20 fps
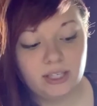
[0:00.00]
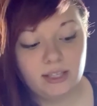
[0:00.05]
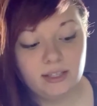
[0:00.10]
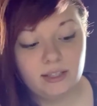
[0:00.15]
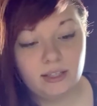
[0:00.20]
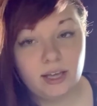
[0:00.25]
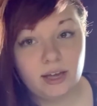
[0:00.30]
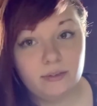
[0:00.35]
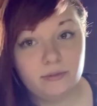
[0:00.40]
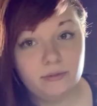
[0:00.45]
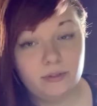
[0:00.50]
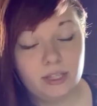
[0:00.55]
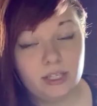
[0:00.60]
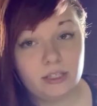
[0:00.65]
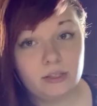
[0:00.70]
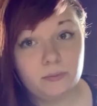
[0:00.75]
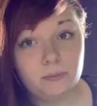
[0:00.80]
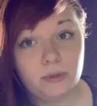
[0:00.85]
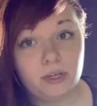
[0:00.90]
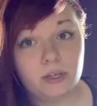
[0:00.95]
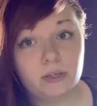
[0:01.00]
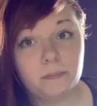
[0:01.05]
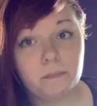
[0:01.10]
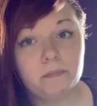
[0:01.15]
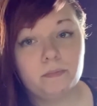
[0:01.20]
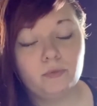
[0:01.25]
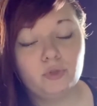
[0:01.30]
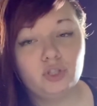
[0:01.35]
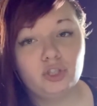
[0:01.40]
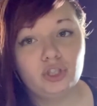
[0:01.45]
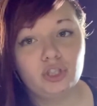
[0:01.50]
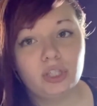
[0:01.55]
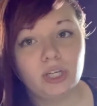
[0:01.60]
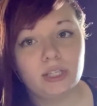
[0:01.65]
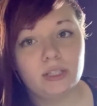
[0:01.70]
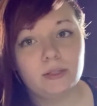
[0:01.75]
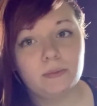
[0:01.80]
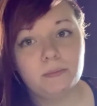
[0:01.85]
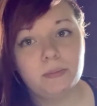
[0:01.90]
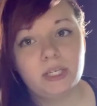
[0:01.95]
loved this book
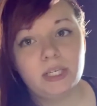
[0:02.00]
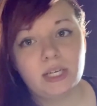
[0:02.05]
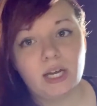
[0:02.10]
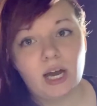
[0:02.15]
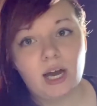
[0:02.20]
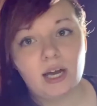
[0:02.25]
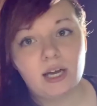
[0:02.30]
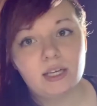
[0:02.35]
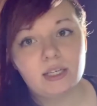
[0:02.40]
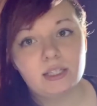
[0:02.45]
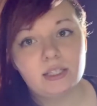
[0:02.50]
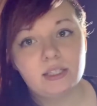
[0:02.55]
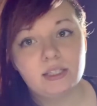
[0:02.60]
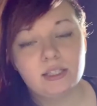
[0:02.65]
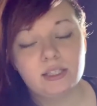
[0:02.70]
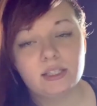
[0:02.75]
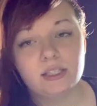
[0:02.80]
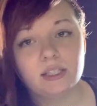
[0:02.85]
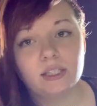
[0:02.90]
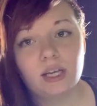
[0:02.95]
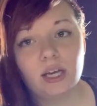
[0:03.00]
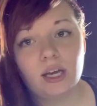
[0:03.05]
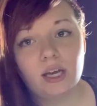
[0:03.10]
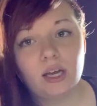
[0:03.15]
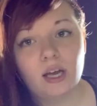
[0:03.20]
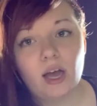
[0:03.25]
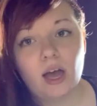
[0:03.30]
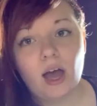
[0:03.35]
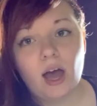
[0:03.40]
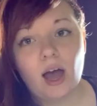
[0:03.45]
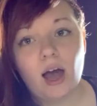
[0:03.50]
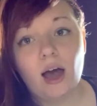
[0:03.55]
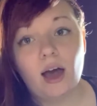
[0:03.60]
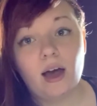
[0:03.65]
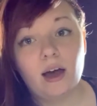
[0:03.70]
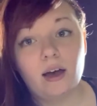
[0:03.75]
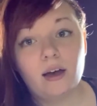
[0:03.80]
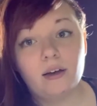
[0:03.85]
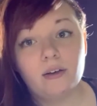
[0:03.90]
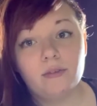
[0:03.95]
just because
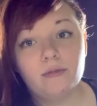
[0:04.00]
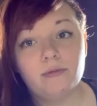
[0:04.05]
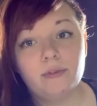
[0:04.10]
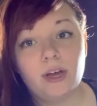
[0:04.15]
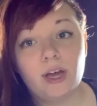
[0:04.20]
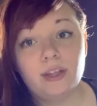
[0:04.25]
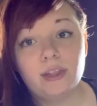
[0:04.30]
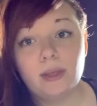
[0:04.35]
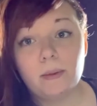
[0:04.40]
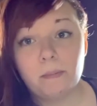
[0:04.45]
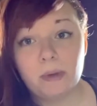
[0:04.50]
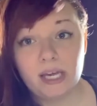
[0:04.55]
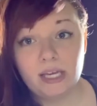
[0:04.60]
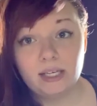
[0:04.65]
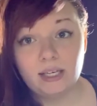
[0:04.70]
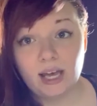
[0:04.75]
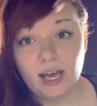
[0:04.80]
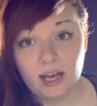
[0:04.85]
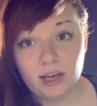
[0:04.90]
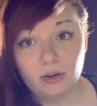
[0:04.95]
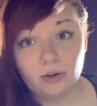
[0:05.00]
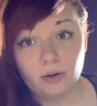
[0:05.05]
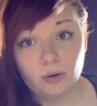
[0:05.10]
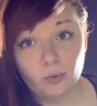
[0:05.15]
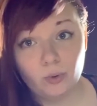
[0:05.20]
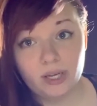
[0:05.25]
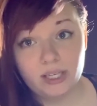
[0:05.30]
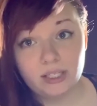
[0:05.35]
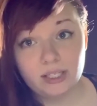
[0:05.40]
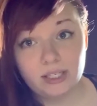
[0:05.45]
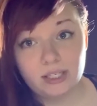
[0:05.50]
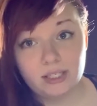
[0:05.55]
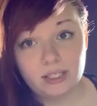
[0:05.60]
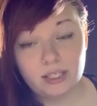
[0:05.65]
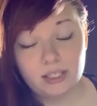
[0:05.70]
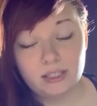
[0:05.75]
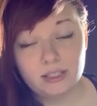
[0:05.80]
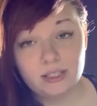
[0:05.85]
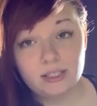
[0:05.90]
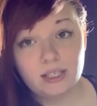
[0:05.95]
of the main heroine in it.